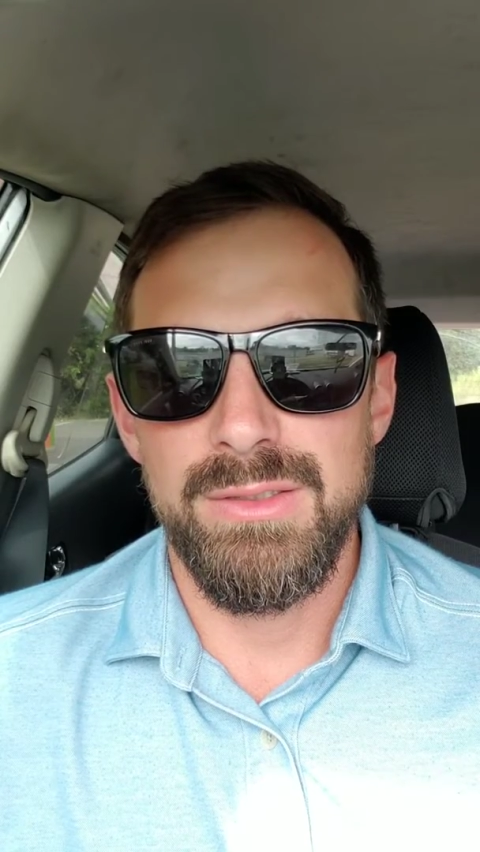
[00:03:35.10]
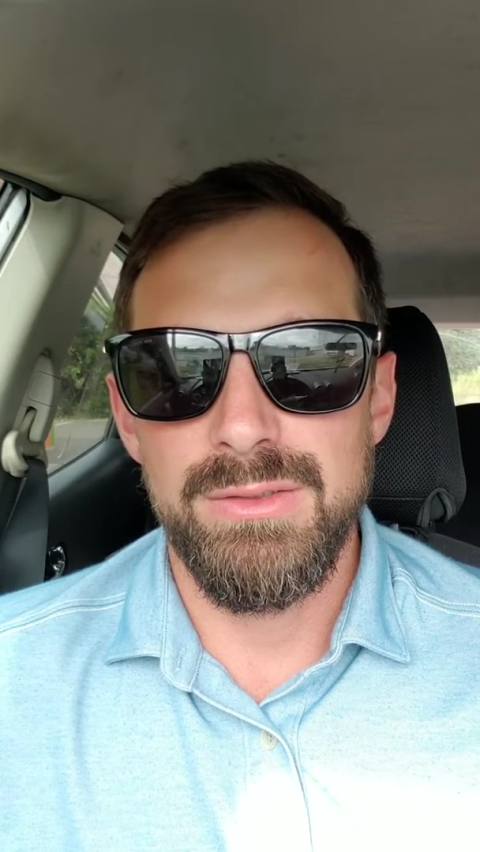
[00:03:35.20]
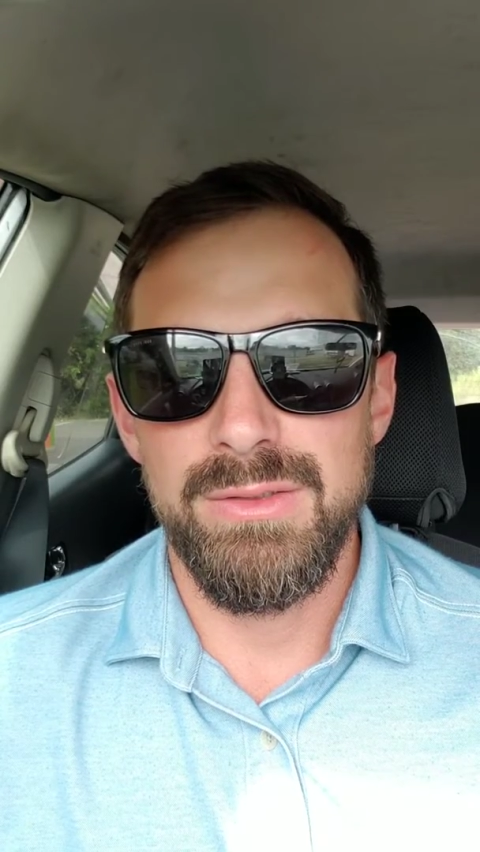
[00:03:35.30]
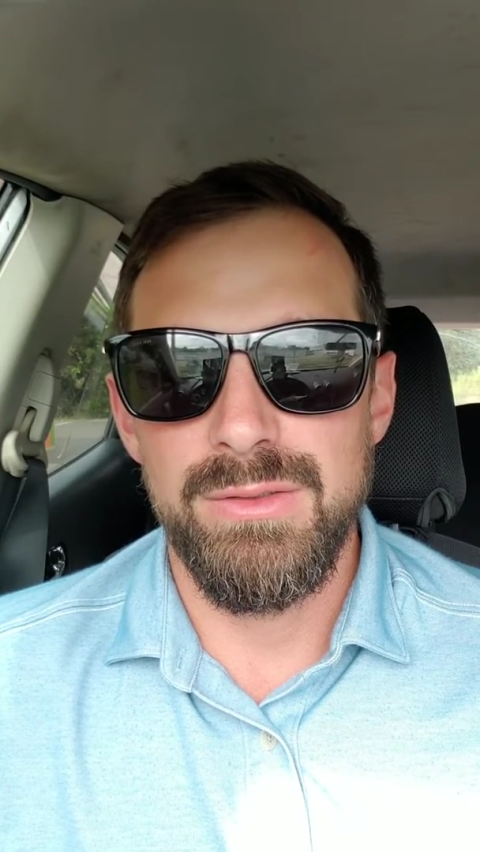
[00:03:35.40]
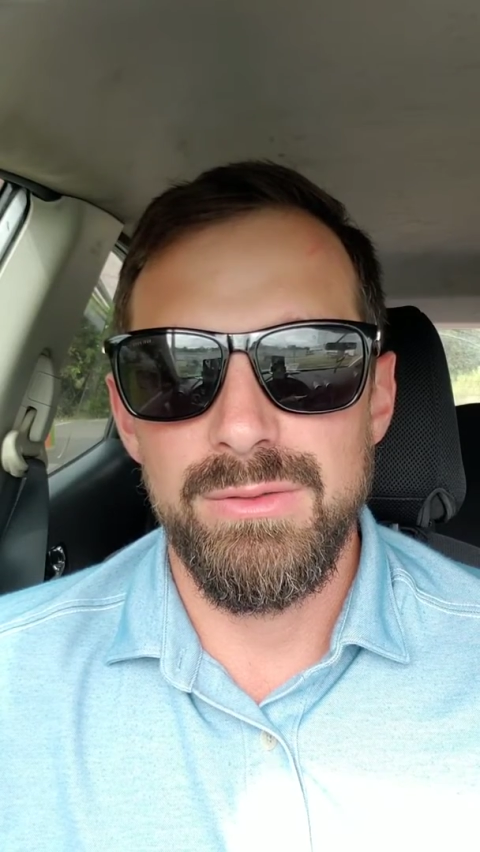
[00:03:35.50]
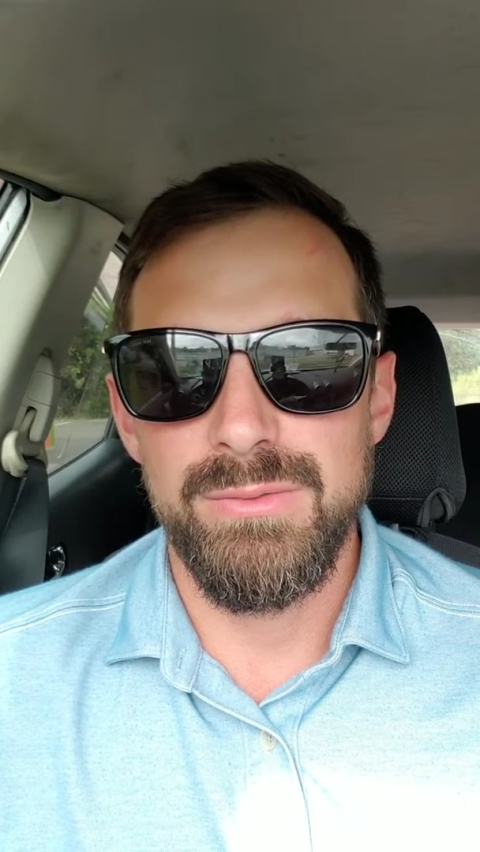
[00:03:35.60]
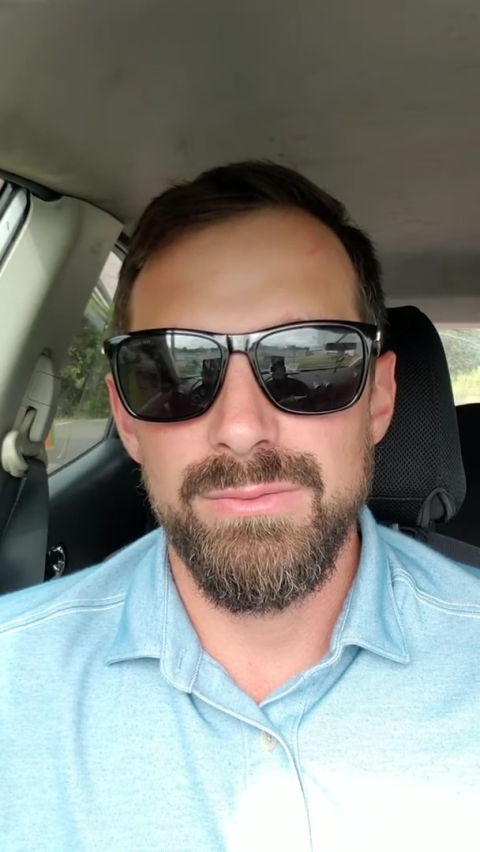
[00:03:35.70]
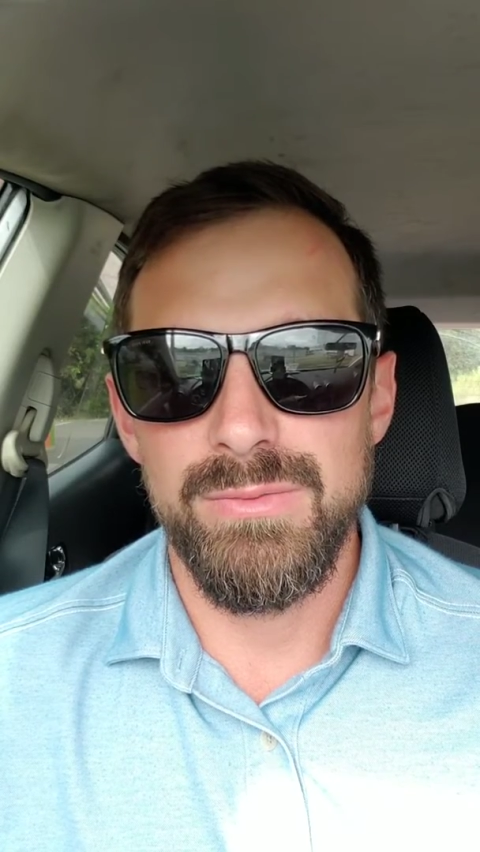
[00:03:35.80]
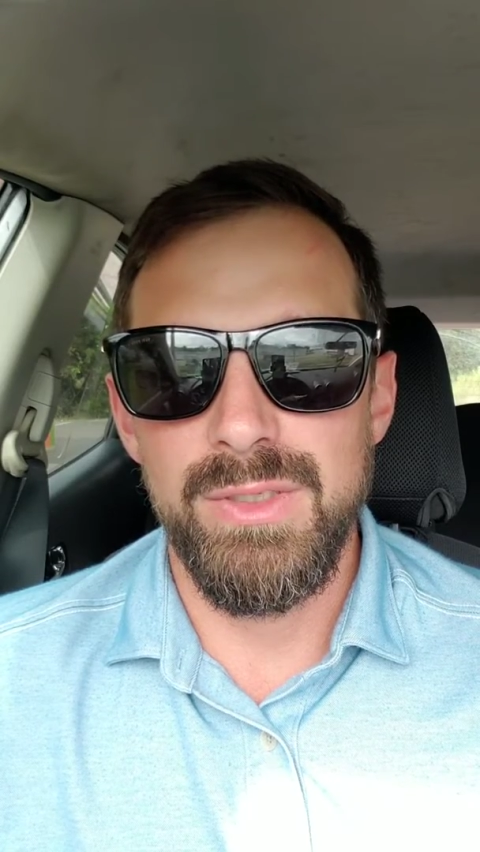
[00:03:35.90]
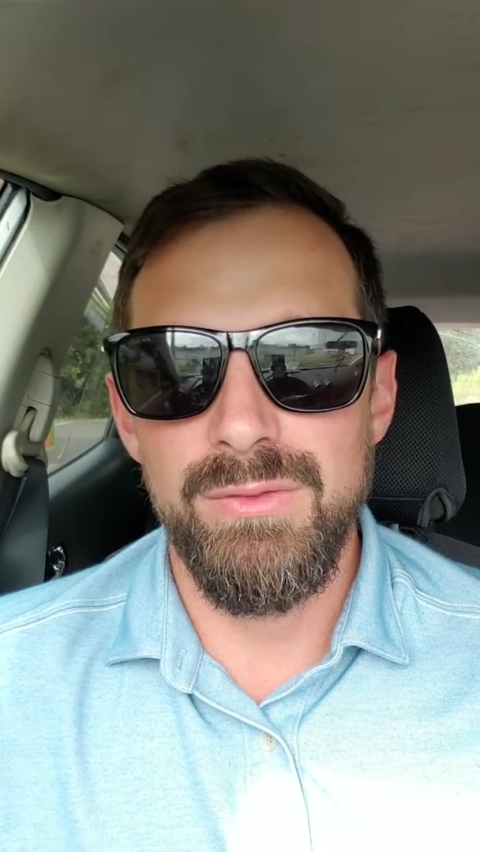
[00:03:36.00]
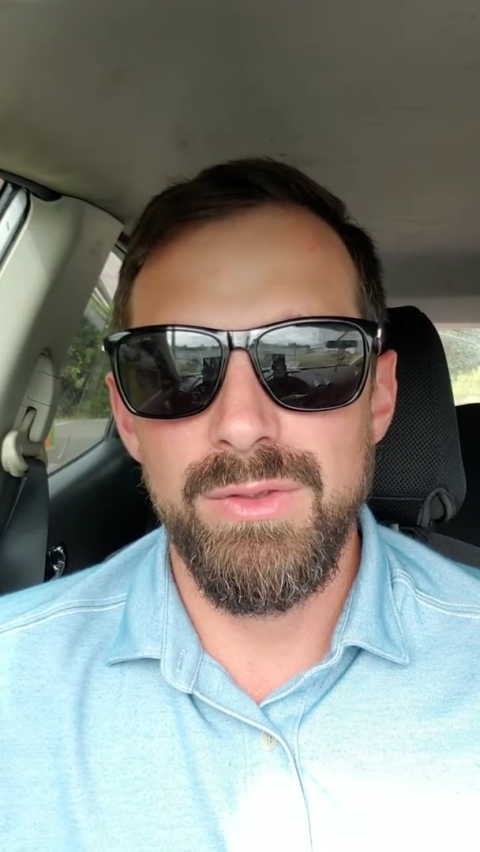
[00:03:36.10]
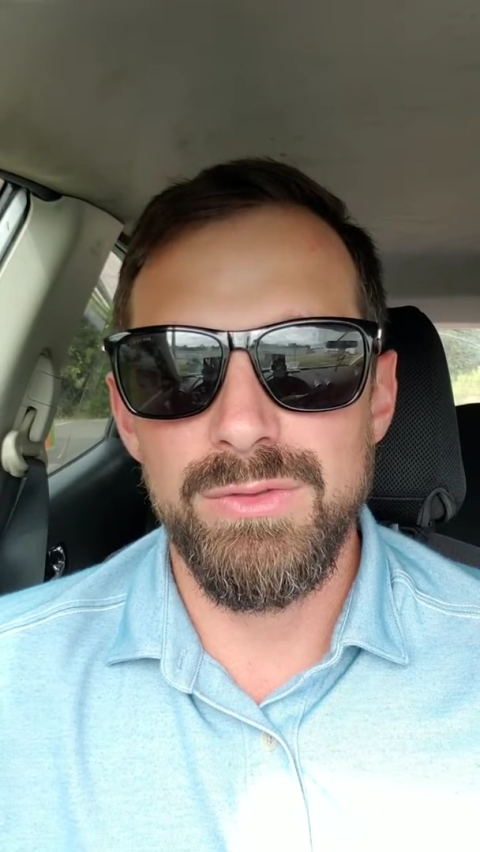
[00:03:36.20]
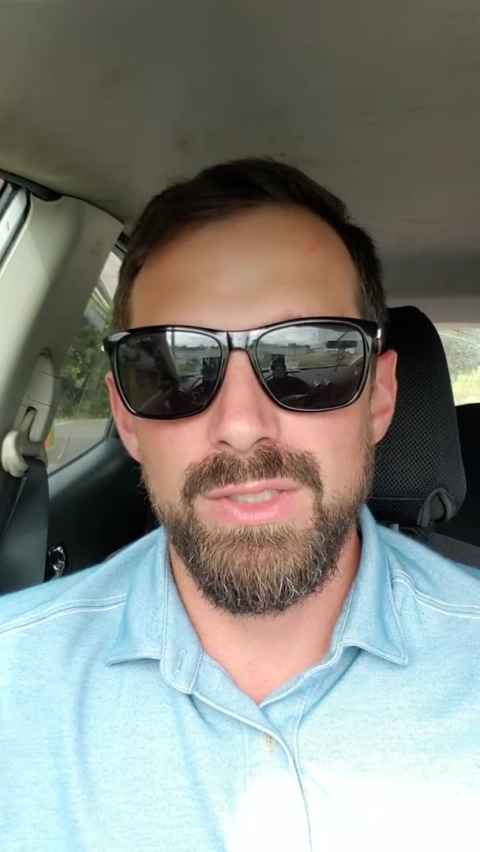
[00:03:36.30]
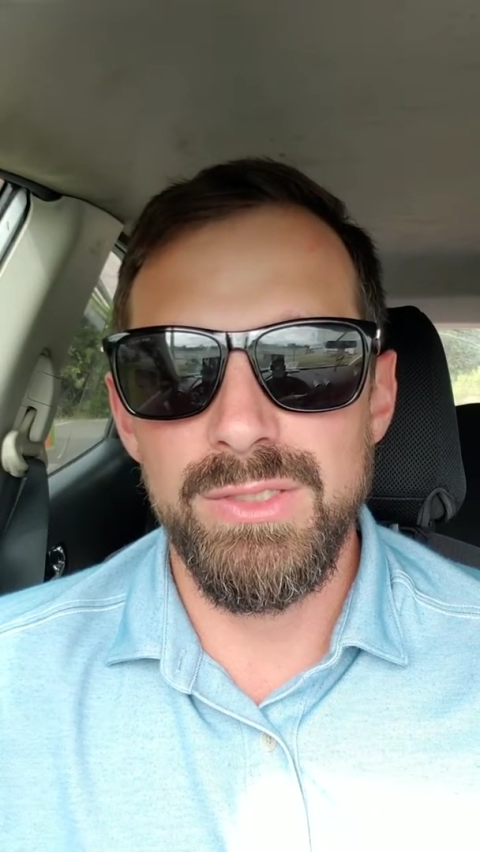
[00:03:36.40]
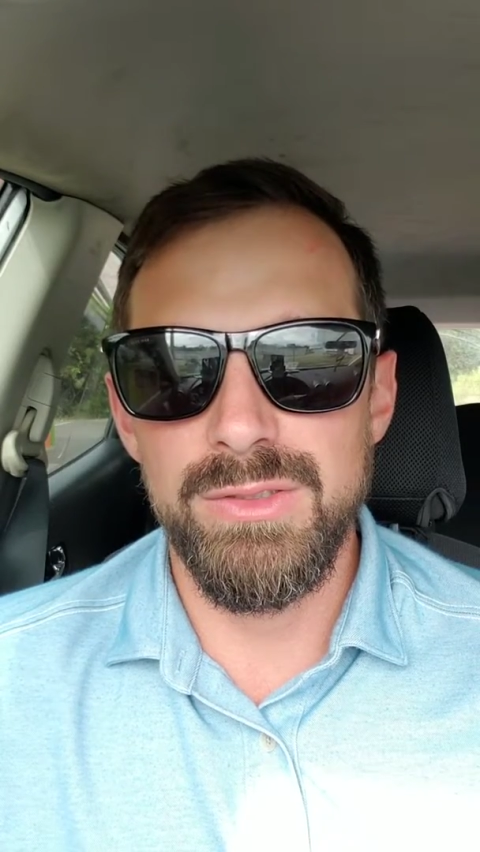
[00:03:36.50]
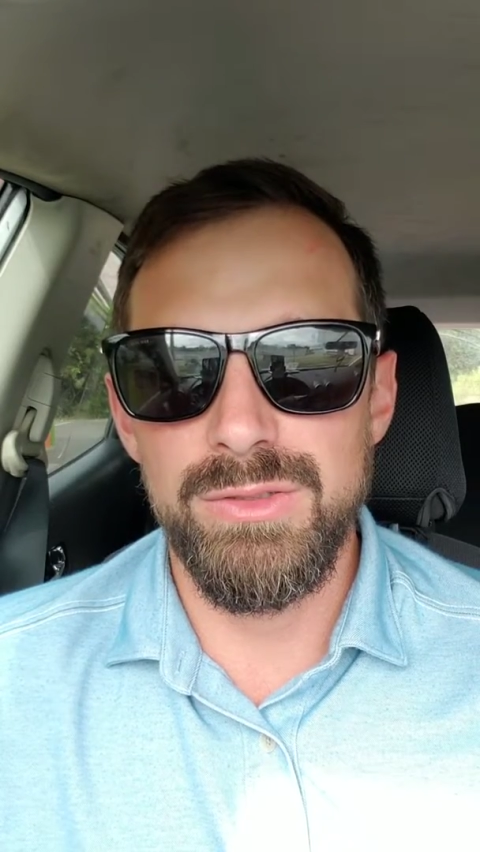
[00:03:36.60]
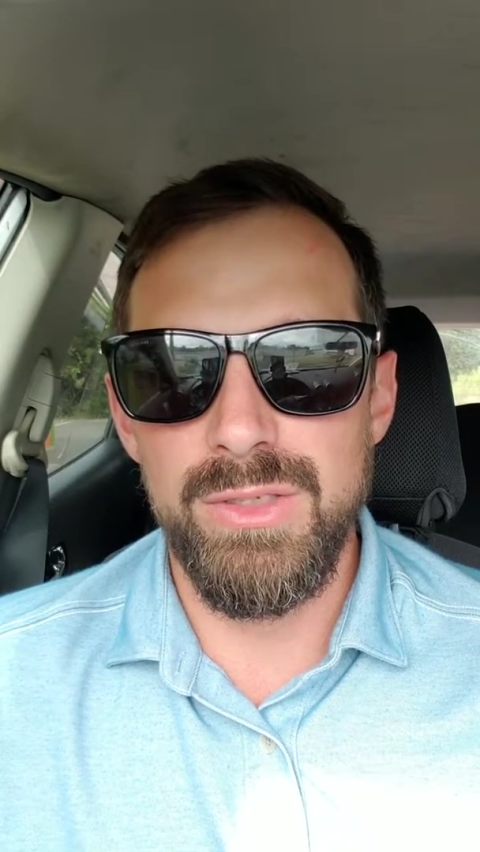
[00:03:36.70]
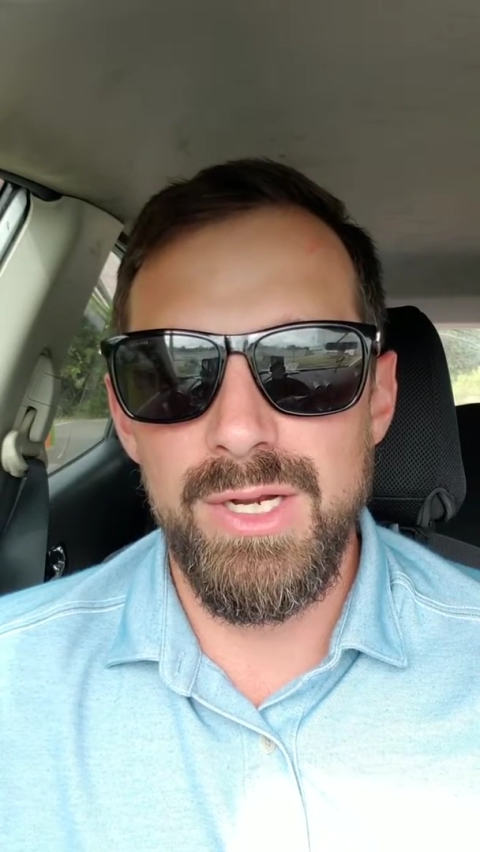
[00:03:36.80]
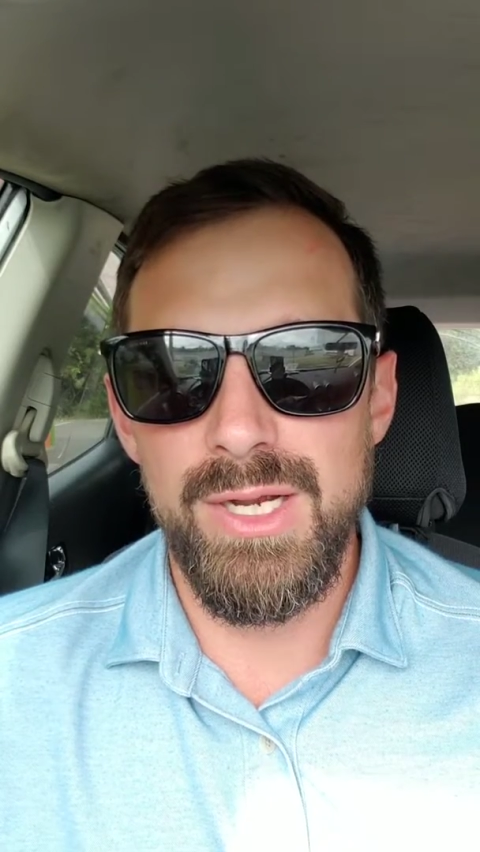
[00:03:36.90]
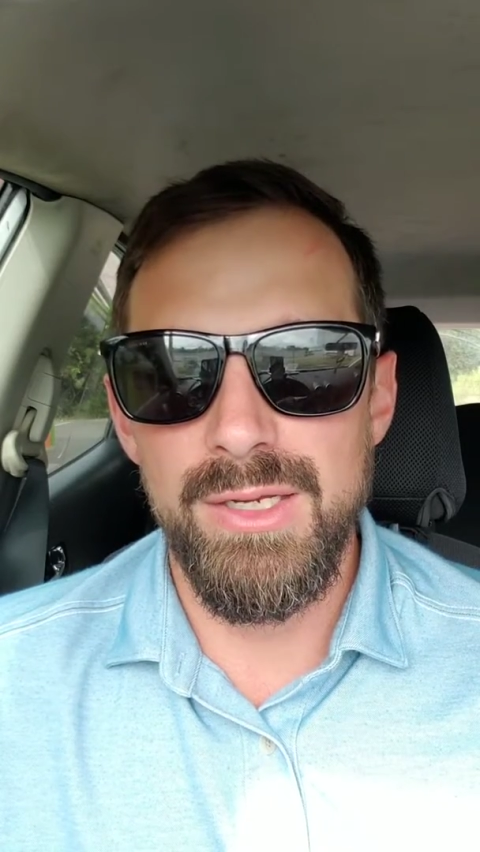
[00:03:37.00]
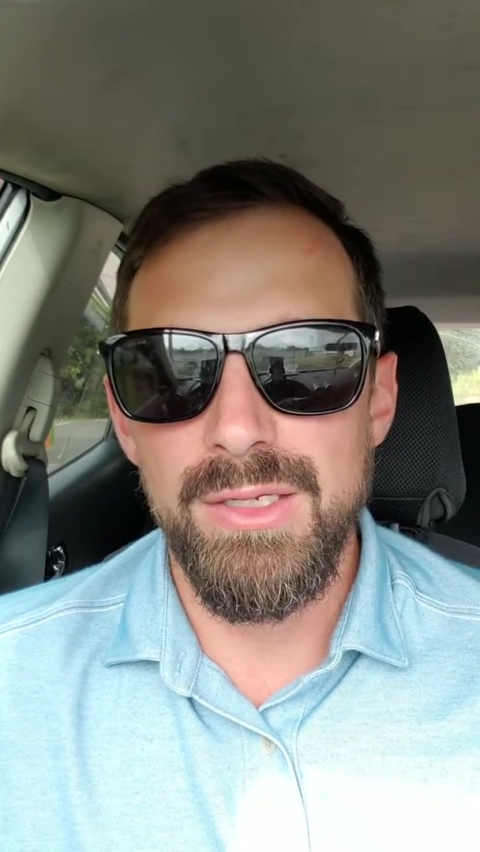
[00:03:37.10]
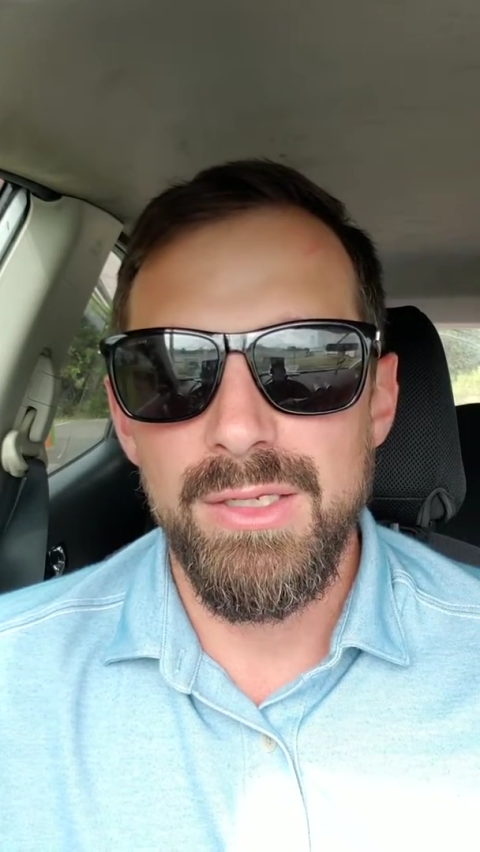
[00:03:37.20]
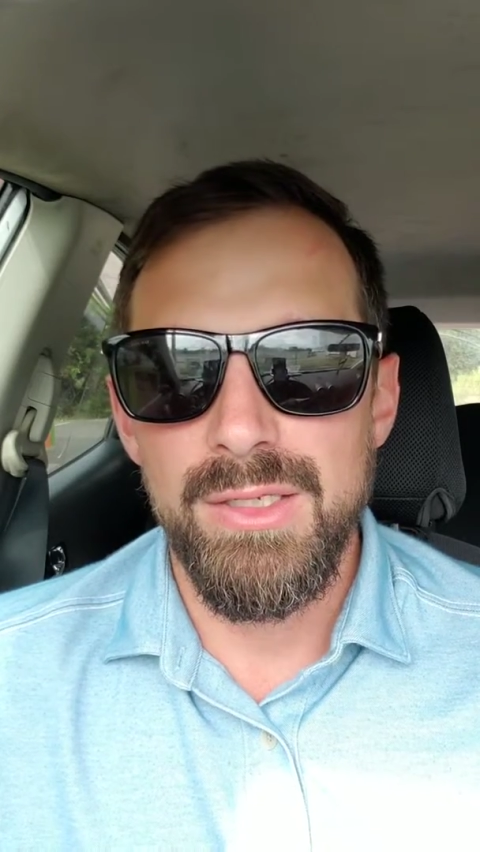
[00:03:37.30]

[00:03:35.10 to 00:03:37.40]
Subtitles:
So give those things a try.